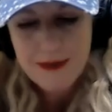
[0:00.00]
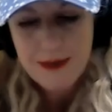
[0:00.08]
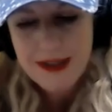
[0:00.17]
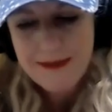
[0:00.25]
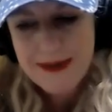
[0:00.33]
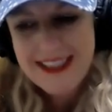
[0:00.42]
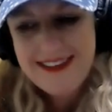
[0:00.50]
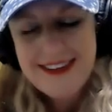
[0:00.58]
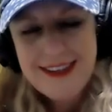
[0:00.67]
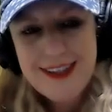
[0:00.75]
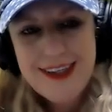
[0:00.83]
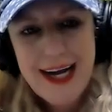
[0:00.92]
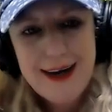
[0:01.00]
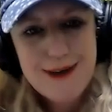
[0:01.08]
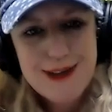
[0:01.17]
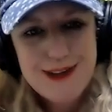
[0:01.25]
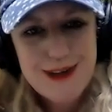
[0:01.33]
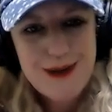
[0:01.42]
but I'm like, dude, I
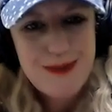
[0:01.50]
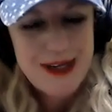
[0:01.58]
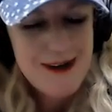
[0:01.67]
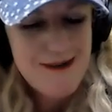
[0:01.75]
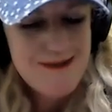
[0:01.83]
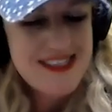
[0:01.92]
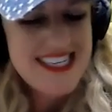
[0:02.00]
was so bummed.